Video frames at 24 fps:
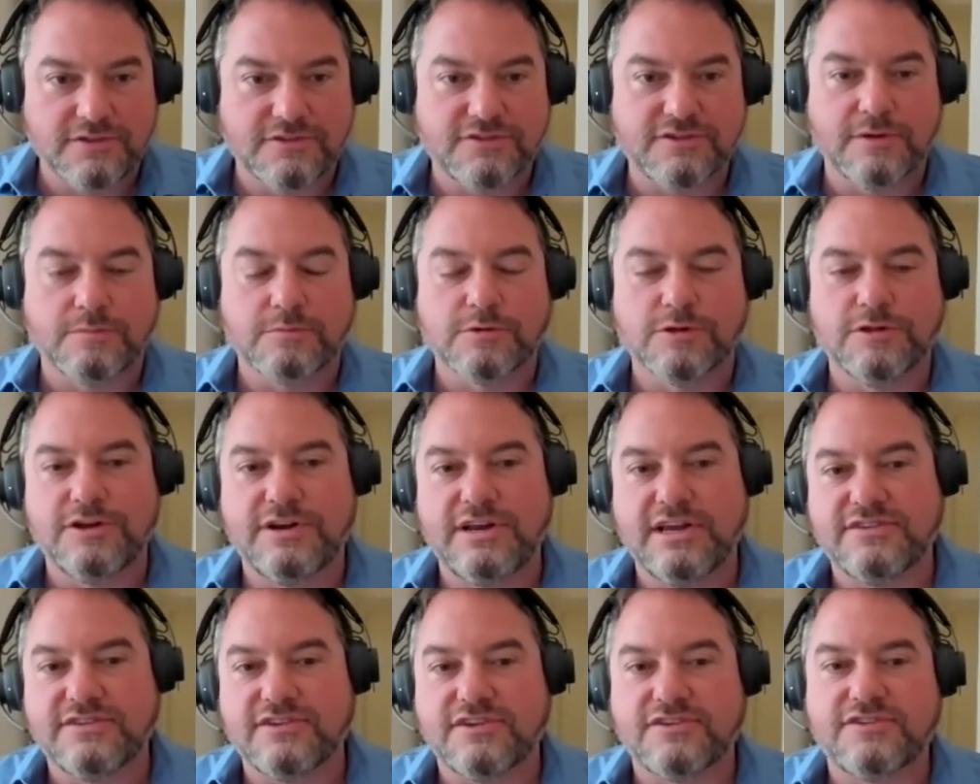Summerlin
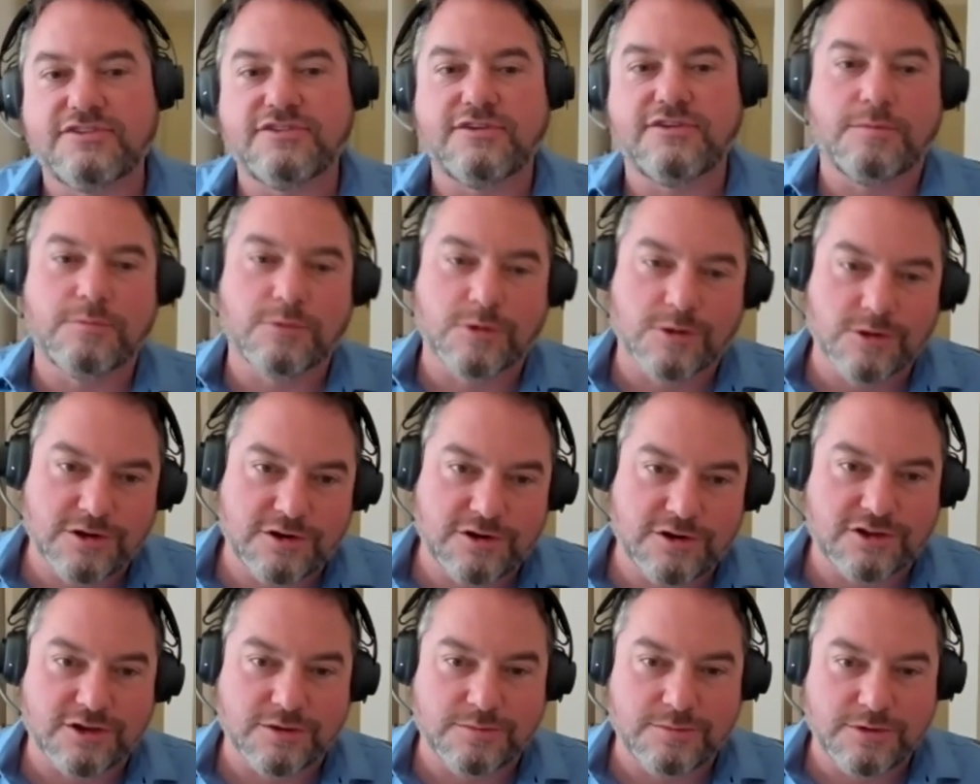has a
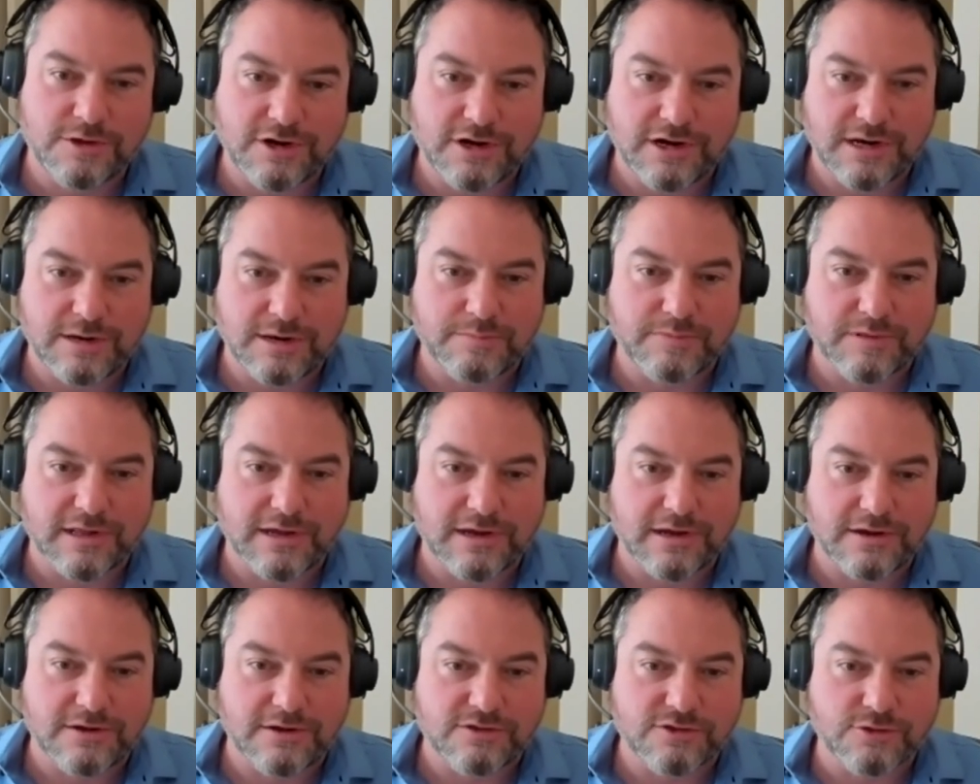Summerlin community plan.